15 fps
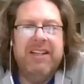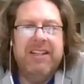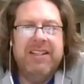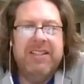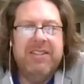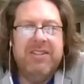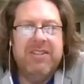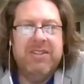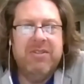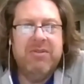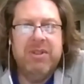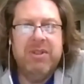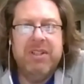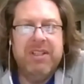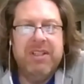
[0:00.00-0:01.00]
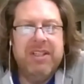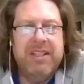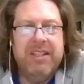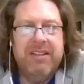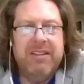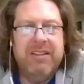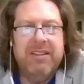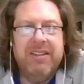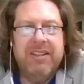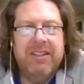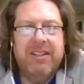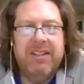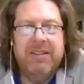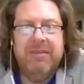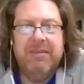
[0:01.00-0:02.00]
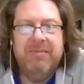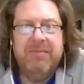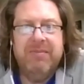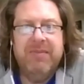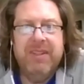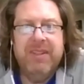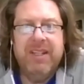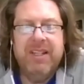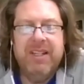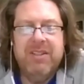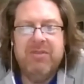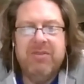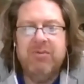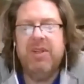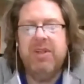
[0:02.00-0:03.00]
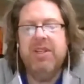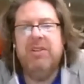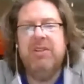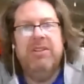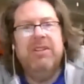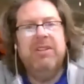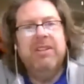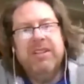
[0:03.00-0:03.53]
It's just really, uh, it's real.